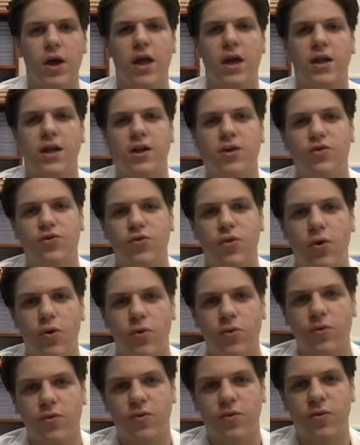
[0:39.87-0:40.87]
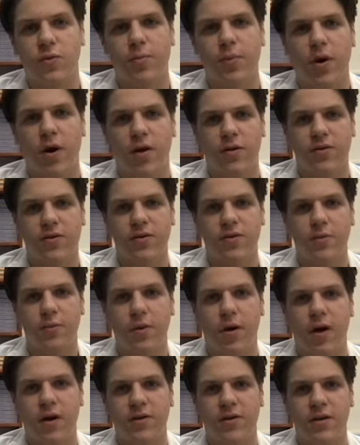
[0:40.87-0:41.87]
It controls the parts of the
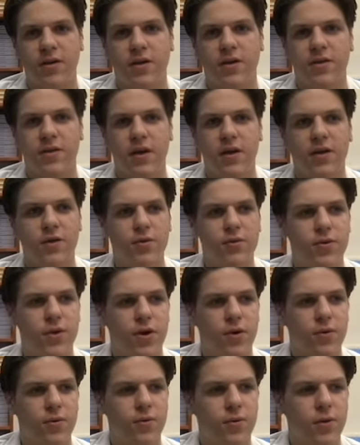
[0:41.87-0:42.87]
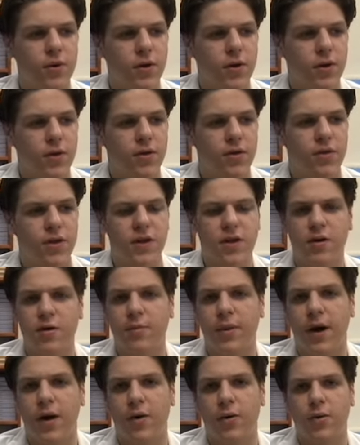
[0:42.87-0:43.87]
body that you don't think
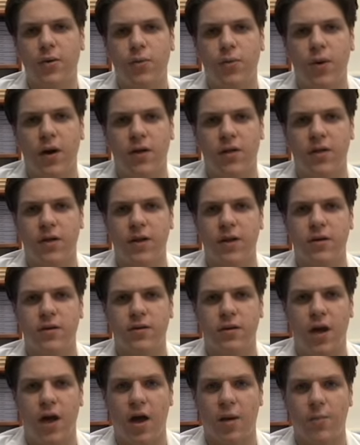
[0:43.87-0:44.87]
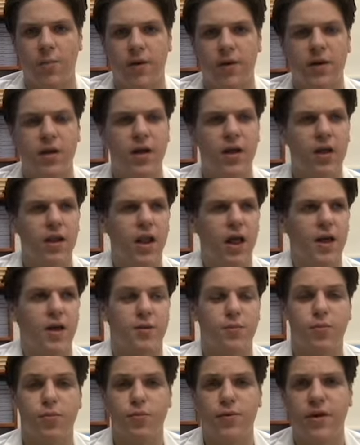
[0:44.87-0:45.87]
about while they happen,
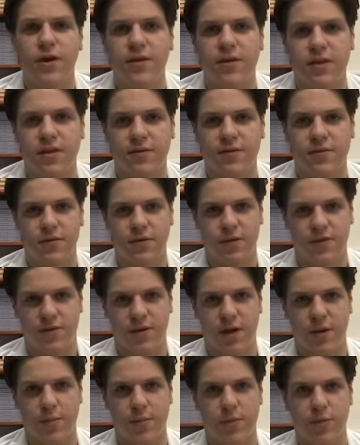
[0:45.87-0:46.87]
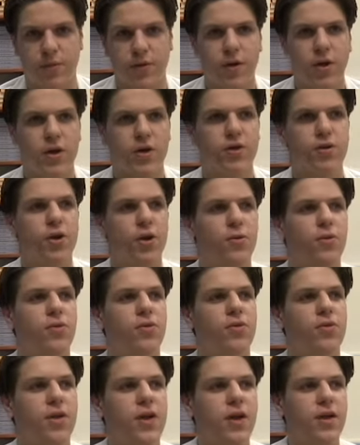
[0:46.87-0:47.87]
like breathing, for example. You don't
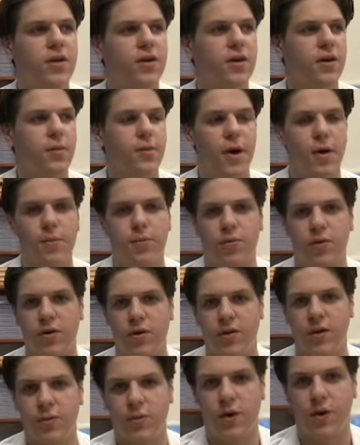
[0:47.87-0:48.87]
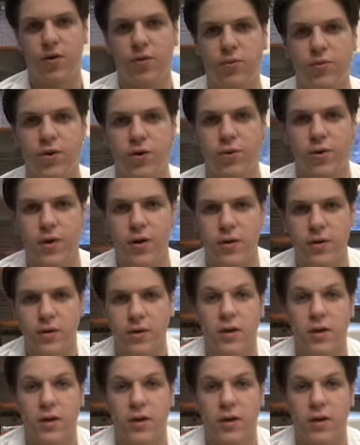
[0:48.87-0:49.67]
think about breathing while you do it,